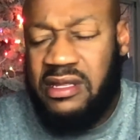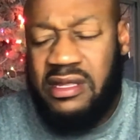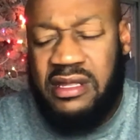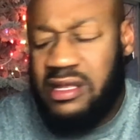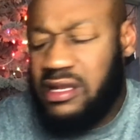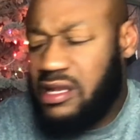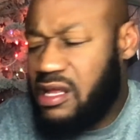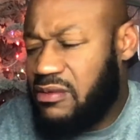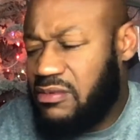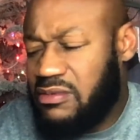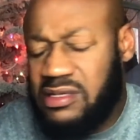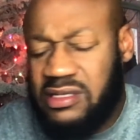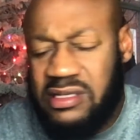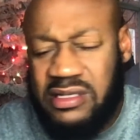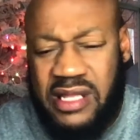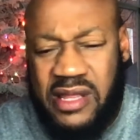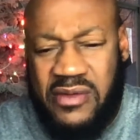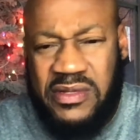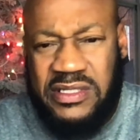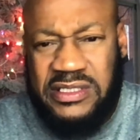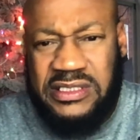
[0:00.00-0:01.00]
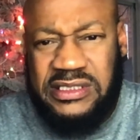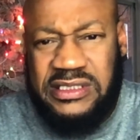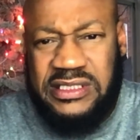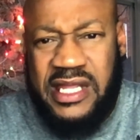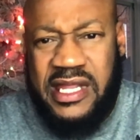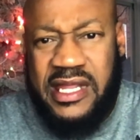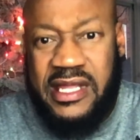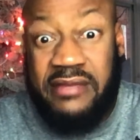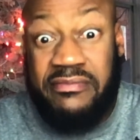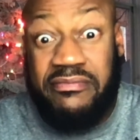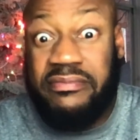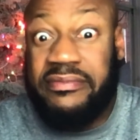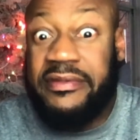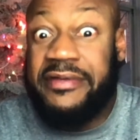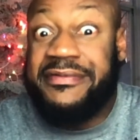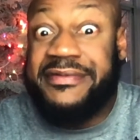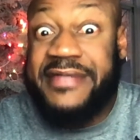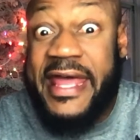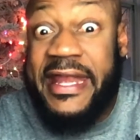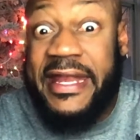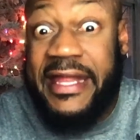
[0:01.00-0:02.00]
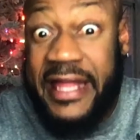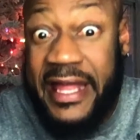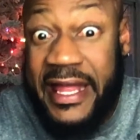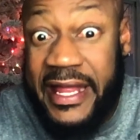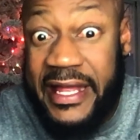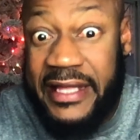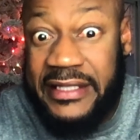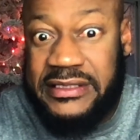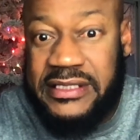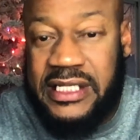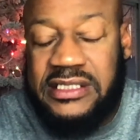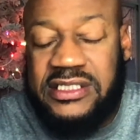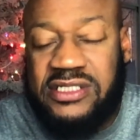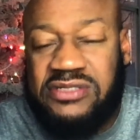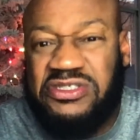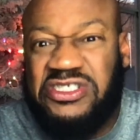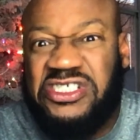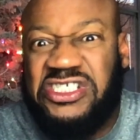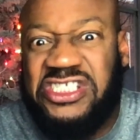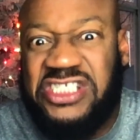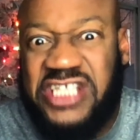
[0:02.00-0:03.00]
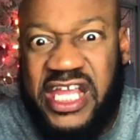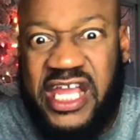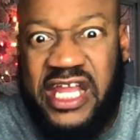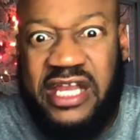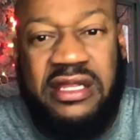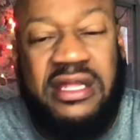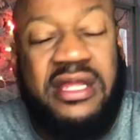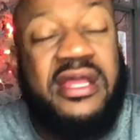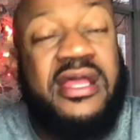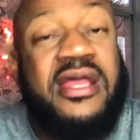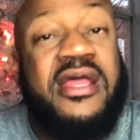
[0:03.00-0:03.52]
And I'm looking like, what is it saying? It was out of gas. I said, oh, shit.